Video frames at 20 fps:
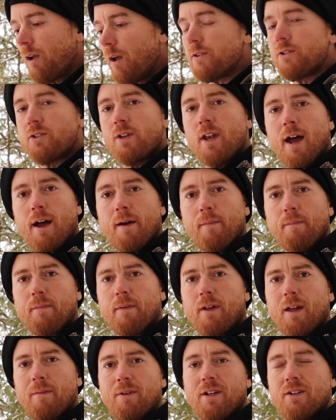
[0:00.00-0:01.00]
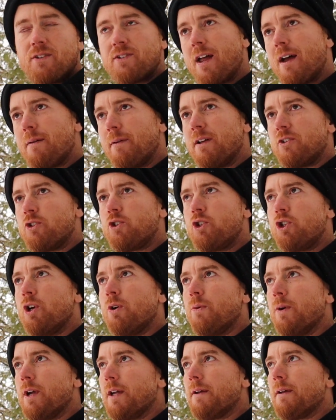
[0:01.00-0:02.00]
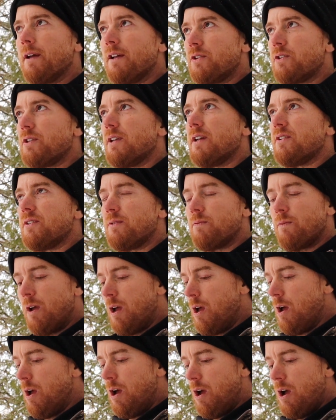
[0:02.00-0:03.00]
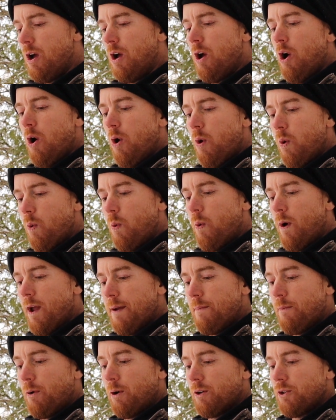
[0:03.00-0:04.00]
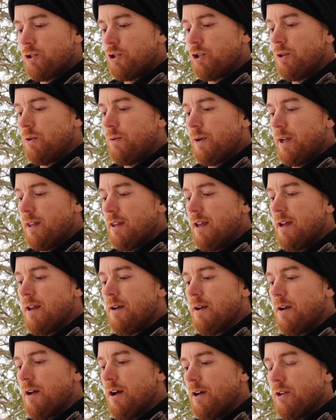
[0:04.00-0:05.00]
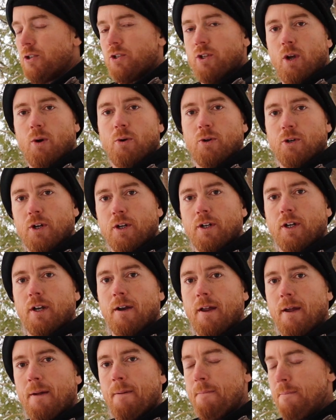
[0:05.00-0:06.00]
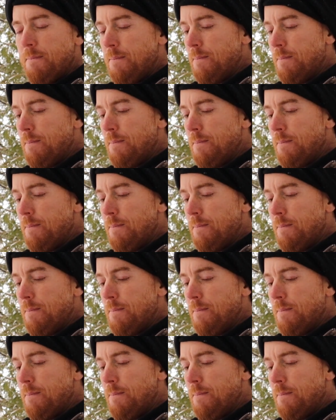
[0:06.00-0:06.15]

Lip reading: It's not, I mean, it's chewy. It's way more chewy than slow cooking it.